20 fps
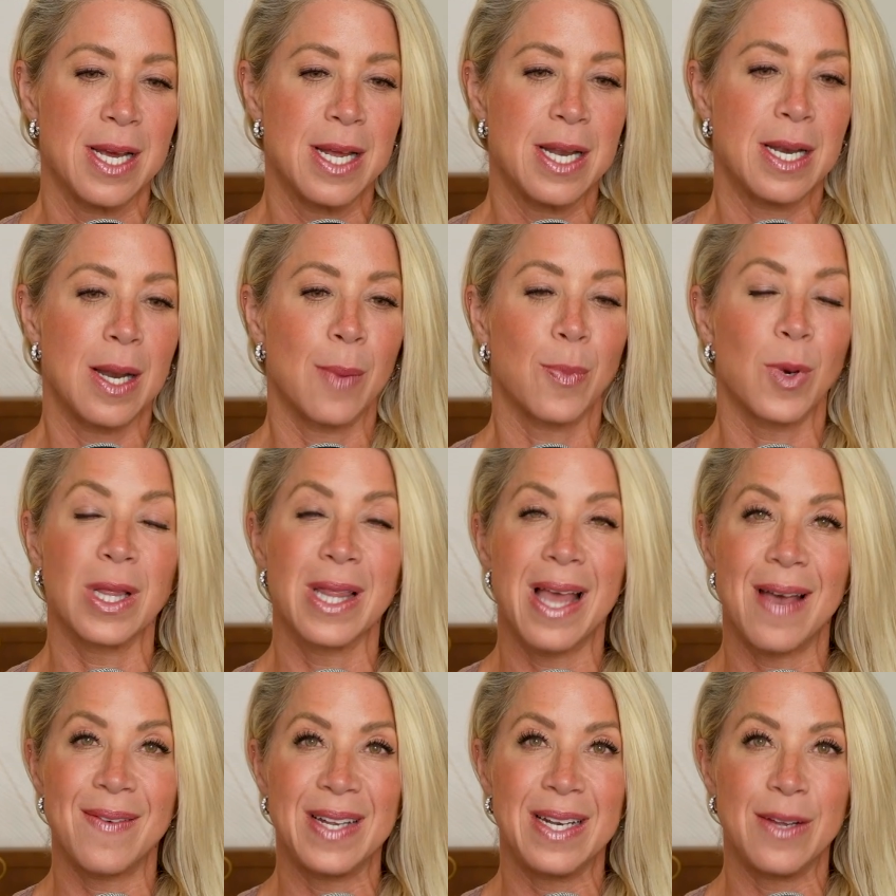Number
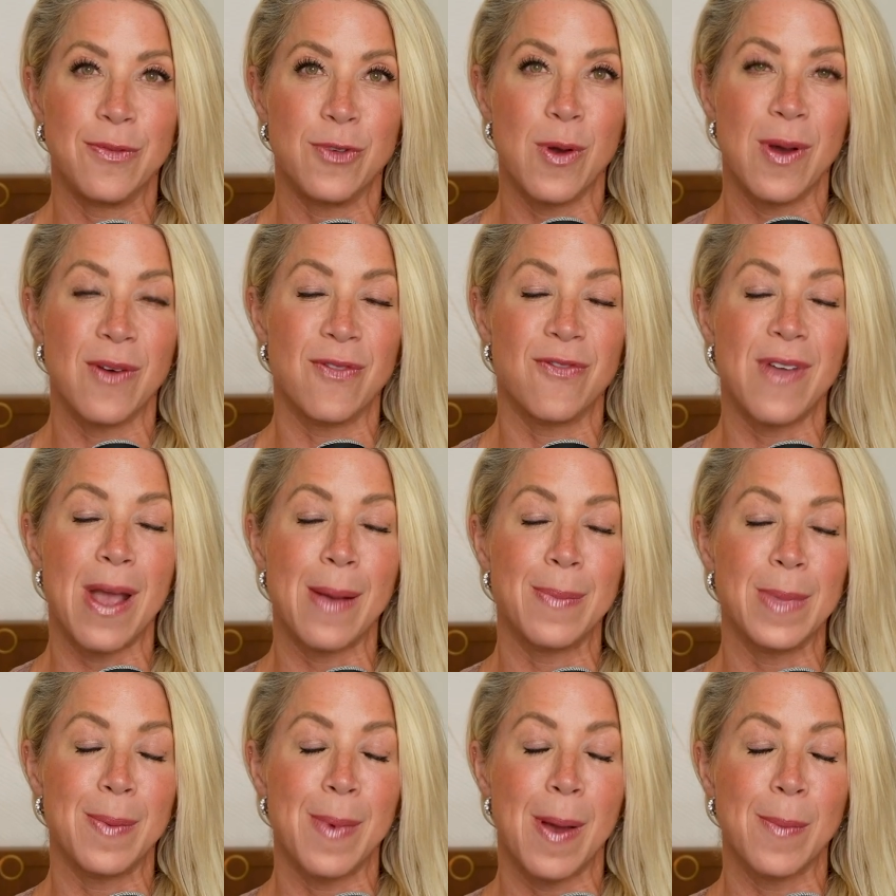11, if you have
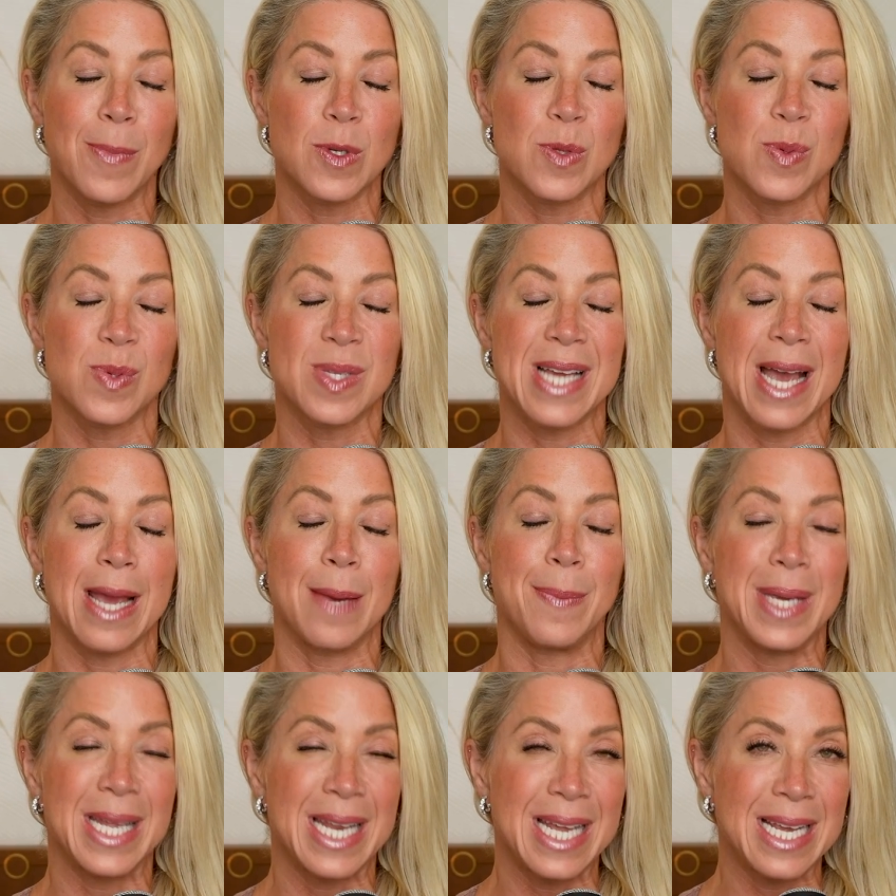family members with
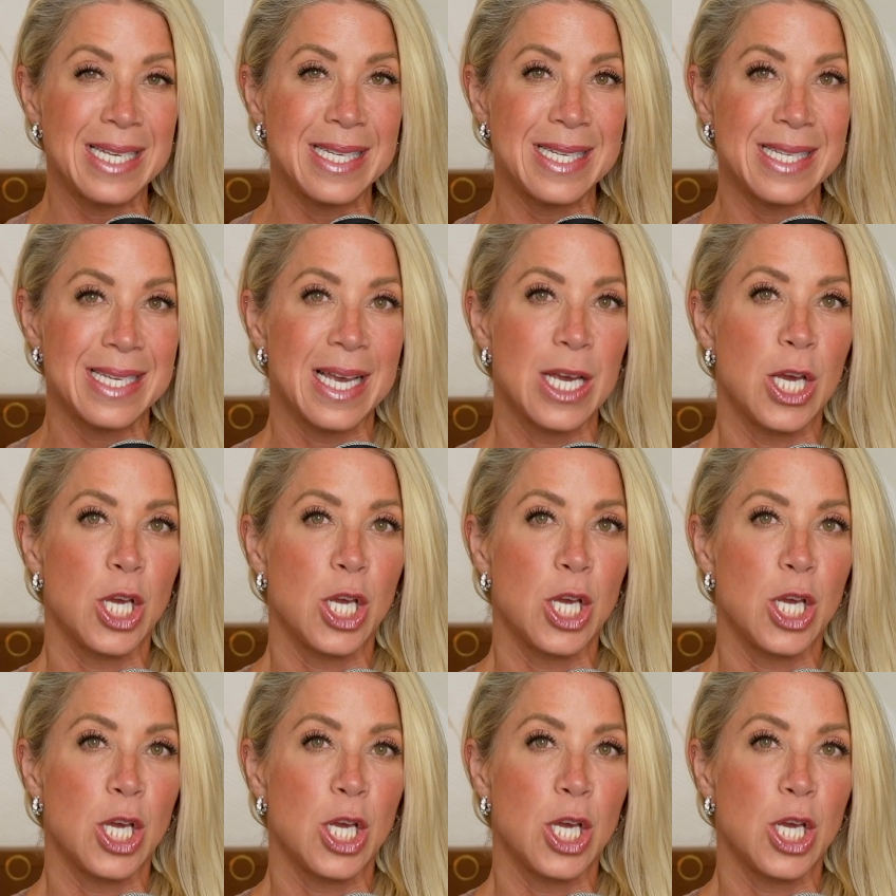diabetes,